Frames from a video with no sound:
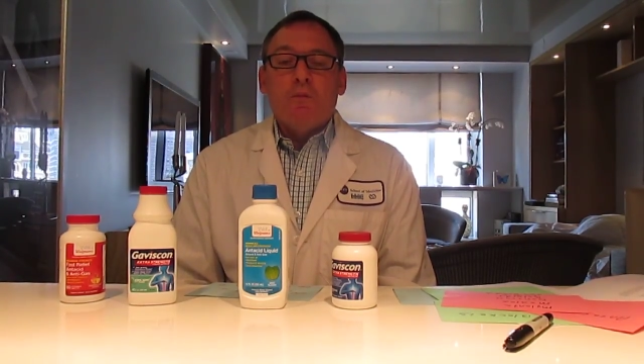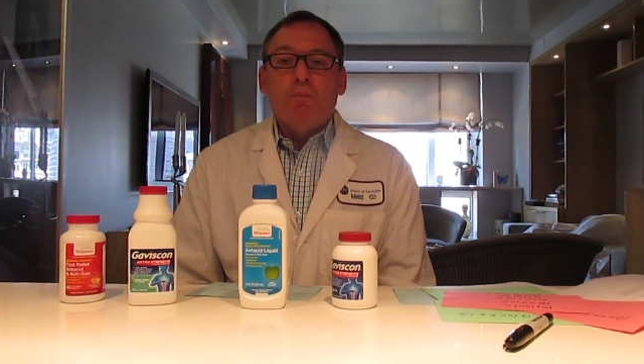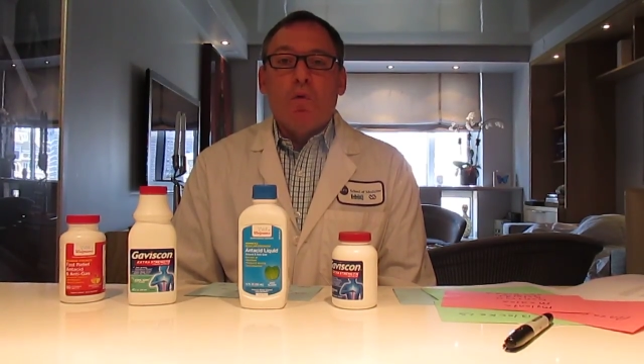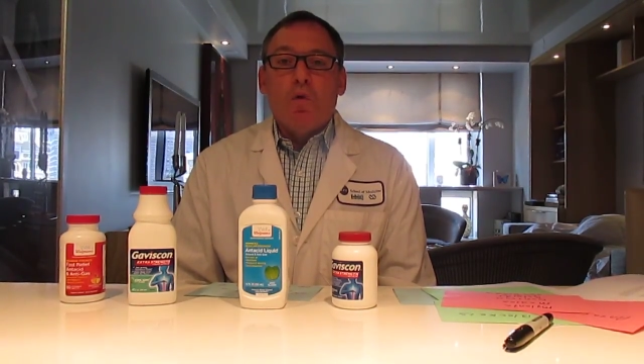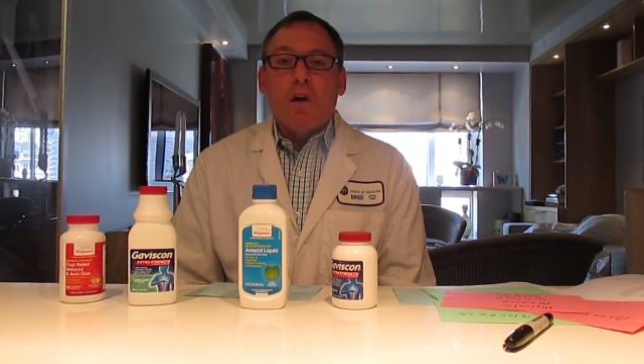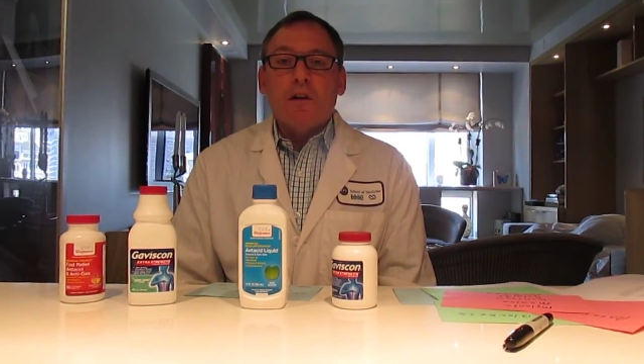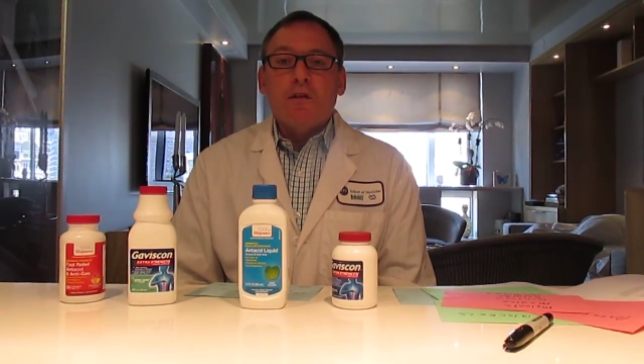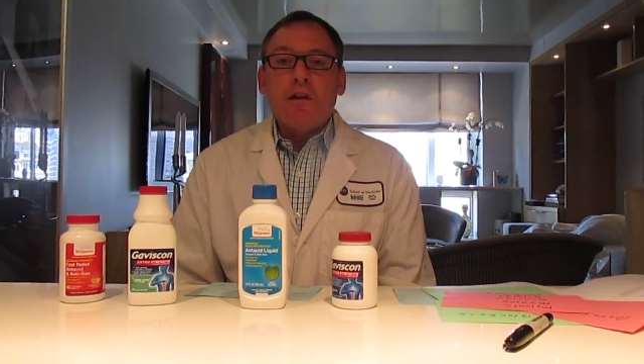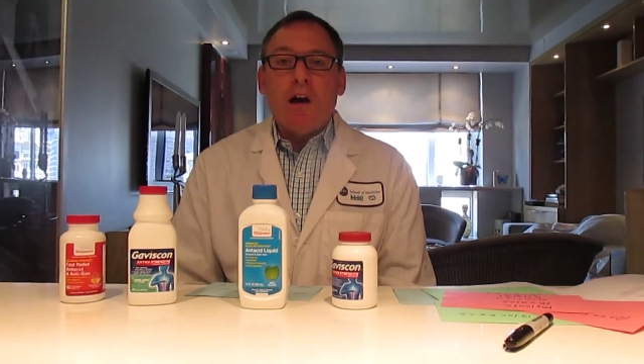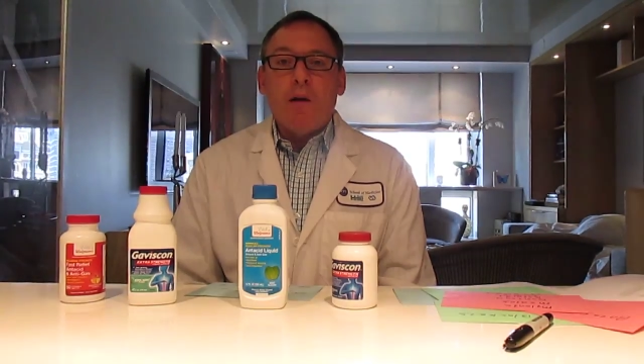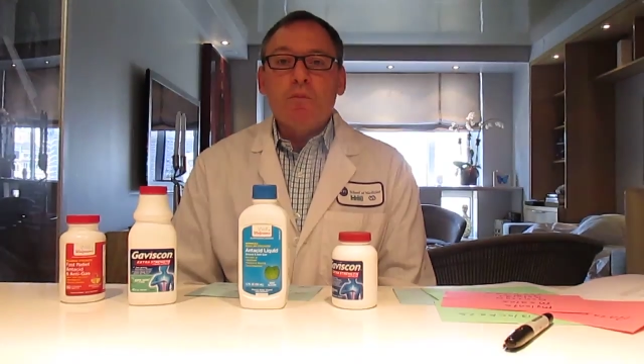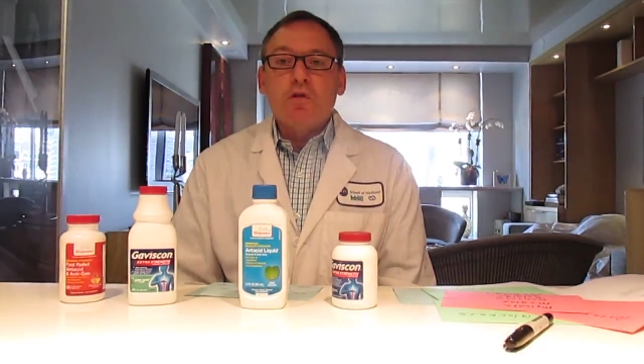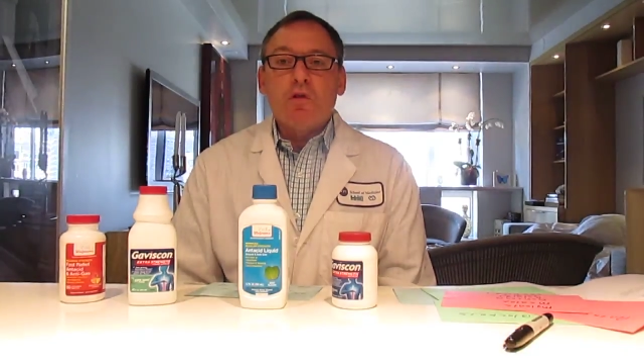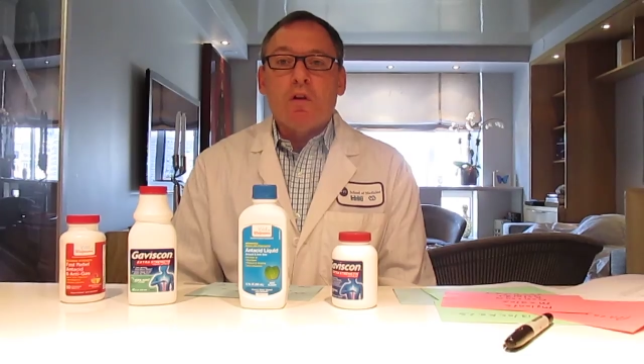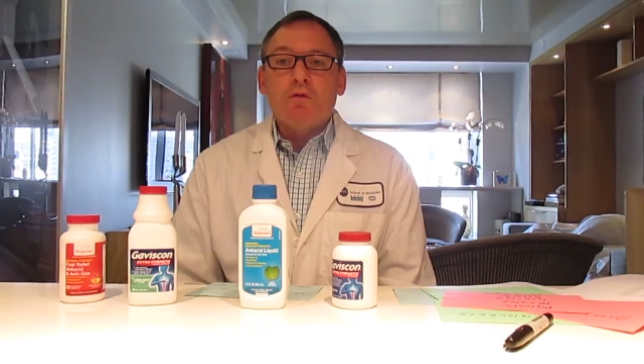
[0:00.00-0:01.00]
more
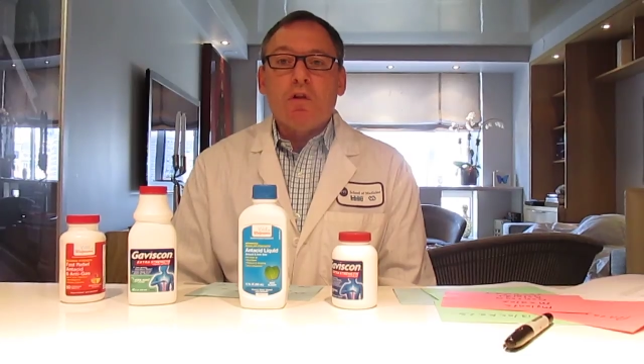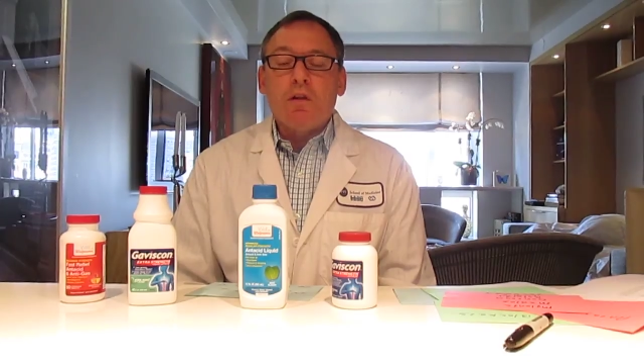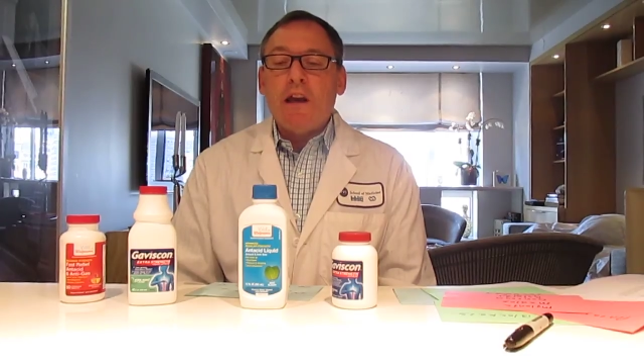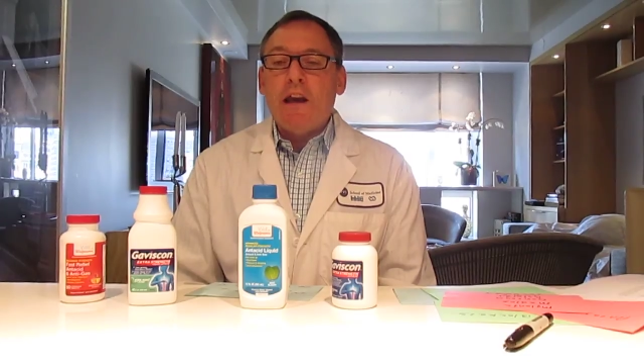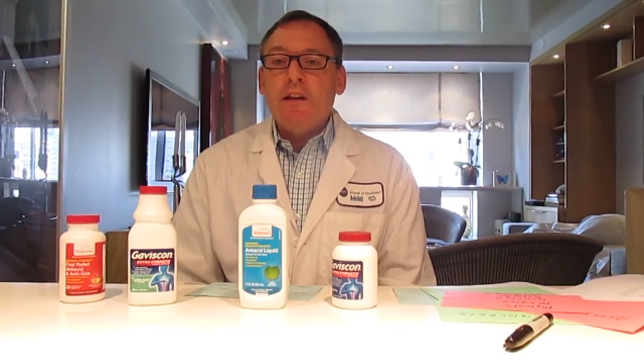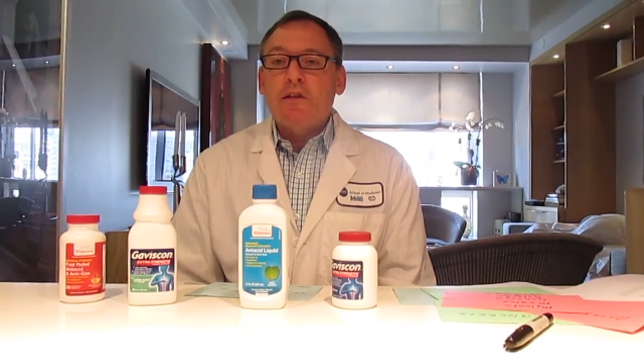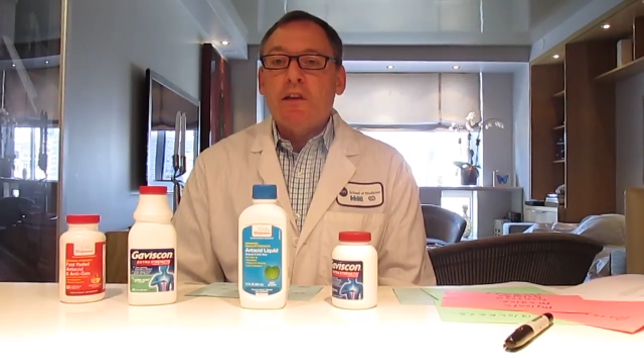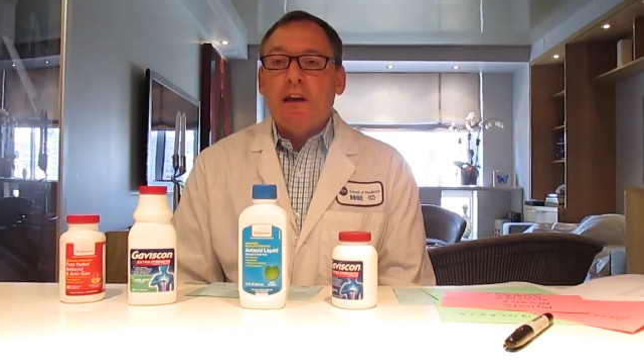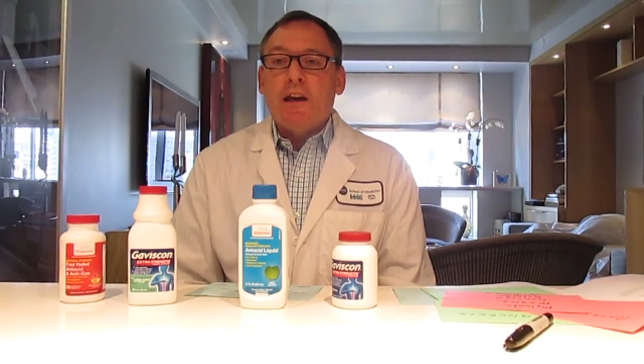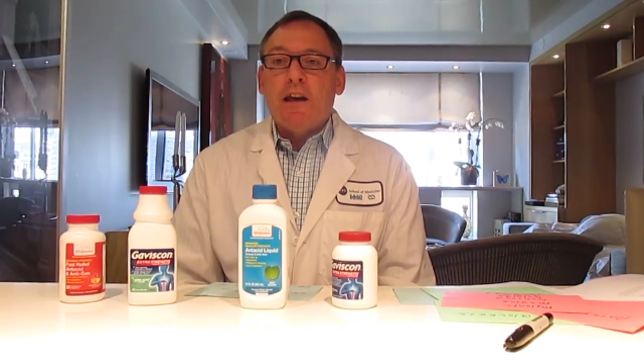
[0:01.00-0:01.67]
Tums or Rolaids